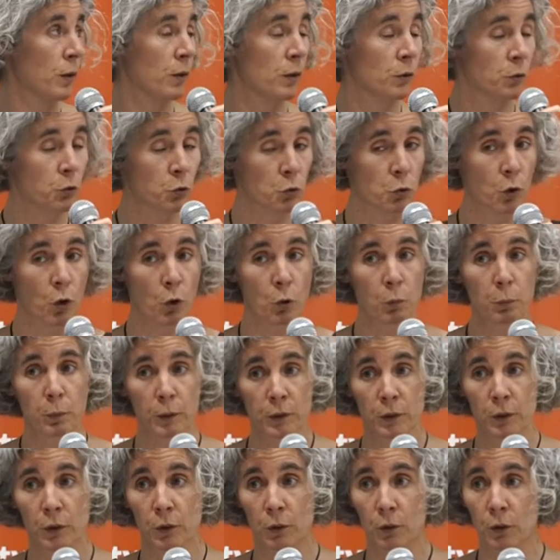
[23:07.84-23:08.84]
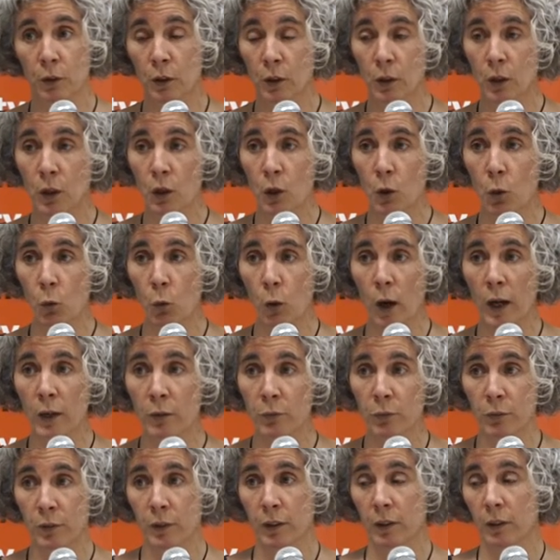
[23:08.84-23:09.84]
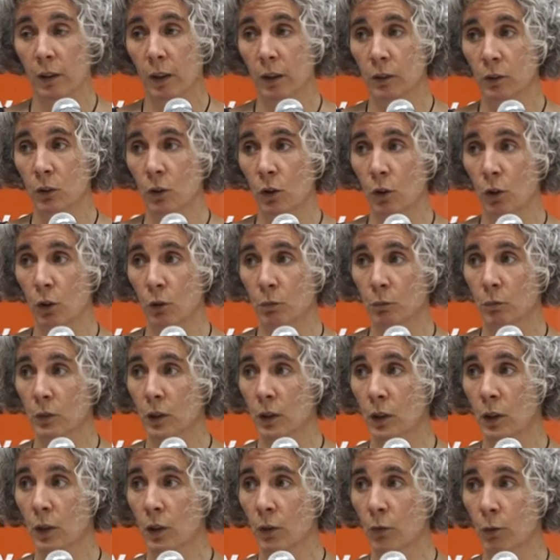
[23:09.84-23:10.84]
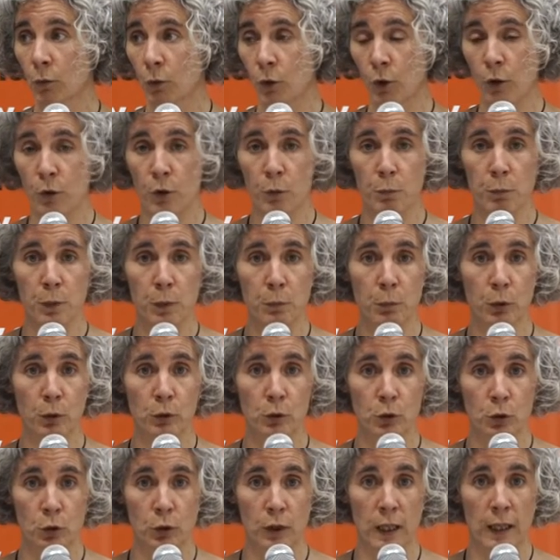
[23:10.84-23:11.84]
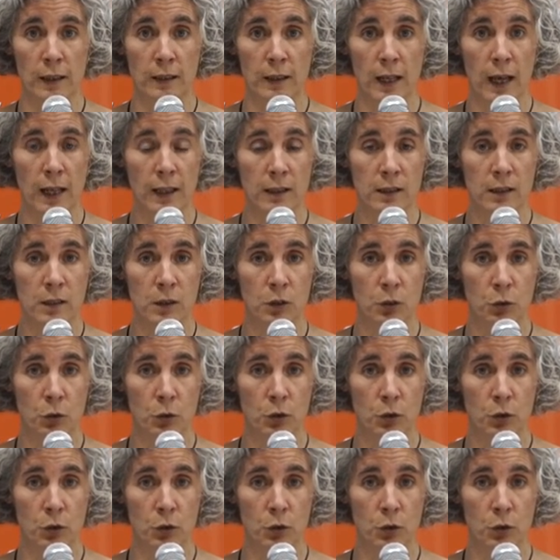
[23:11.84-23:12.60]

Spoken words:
whether to open your Wi-Fi at home for other people to get access